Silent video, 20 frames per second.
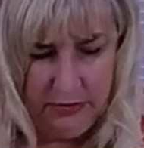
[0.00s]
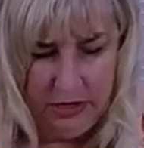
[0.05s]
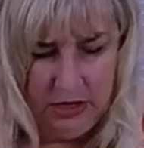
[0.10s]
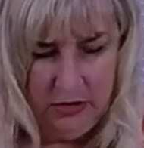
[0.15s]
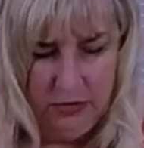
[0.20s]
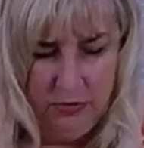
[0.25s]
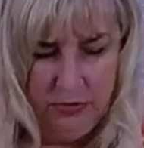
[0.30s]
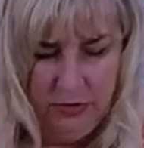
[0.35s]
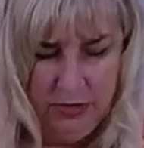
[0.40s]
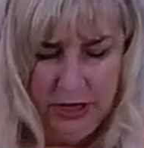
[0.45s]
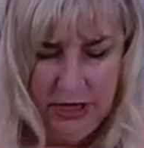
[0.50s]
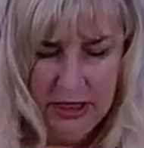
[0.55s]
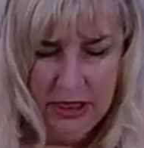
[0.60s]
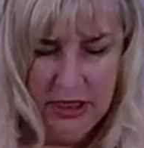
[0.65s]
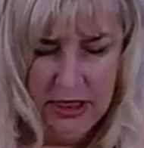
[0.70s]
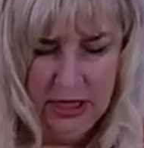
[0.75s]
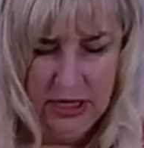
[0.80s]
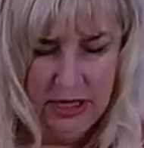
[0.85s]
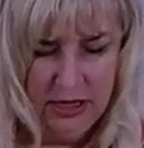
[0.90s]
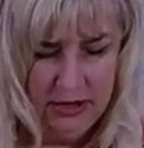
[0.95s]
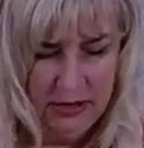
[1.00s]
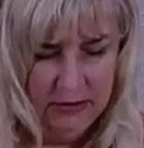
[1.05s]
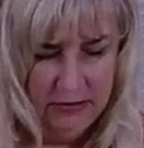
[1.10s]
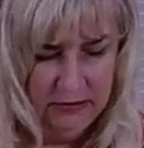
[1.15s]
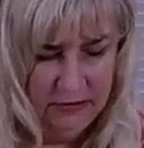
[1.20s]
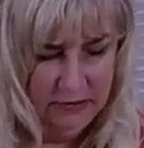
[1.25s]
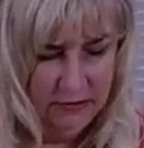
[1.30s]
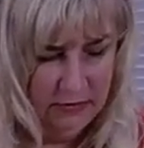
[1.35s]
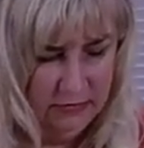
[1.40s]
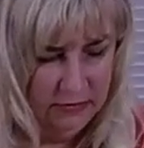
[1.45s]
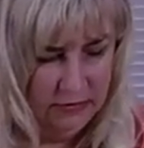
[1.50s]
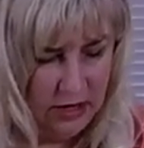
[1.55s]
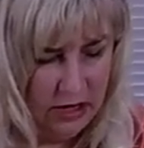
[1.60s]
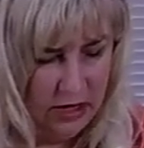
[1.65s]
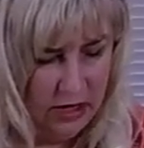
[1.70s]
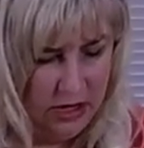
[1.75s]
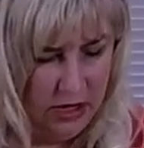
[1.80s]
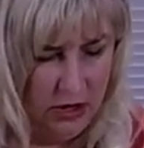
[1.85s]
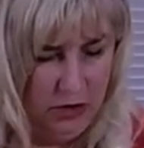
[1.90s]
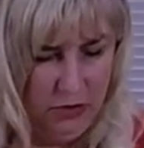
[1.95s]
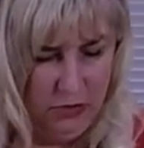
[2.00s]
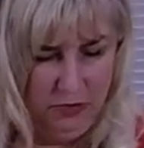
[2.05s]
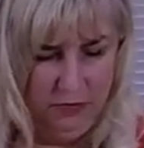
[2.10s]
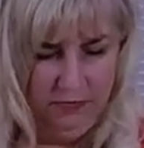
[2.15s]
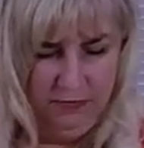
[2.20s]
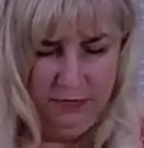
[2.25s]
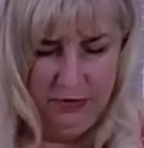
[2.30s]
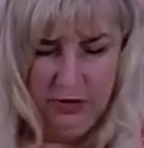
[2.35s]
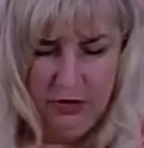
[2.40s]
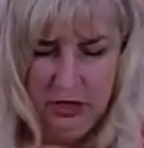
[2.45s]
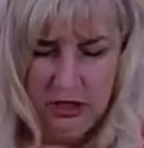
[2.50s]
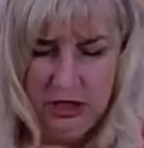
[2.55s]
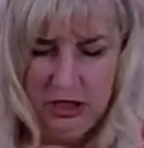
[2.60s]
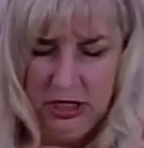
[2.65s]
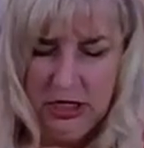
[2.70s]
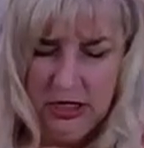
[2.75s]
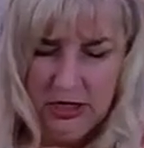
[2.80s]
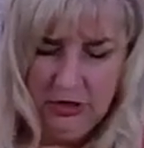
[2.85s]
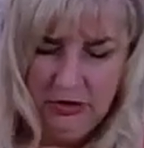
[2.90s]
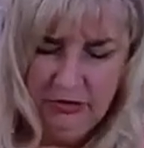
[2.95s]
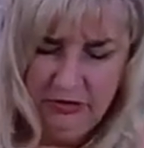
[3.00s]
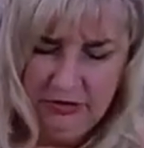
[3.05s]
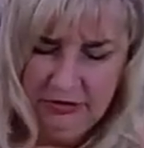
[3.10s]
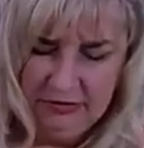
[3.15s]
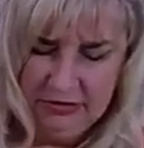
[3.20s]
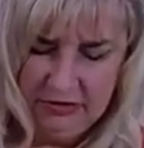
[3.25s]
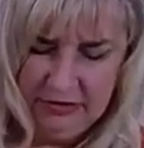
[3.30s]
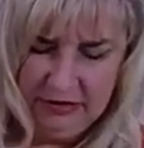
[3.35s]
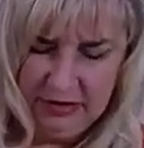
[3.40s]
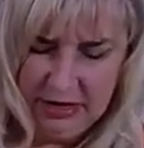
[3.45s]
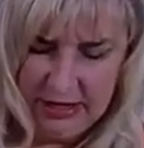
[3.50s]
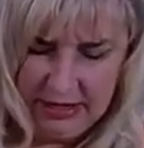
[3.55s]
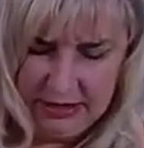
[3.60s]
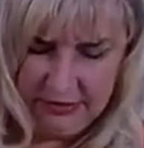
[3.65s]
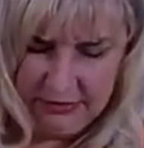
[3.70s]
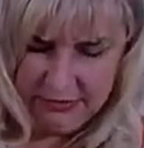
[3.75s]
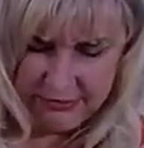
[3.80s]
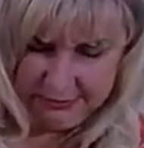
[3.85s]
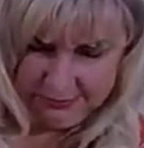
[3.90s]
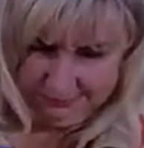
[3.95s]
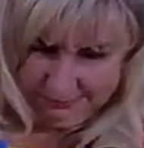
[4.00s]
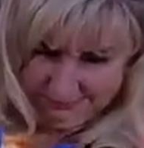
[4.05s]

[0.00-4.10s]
can bring this sign over just a touch,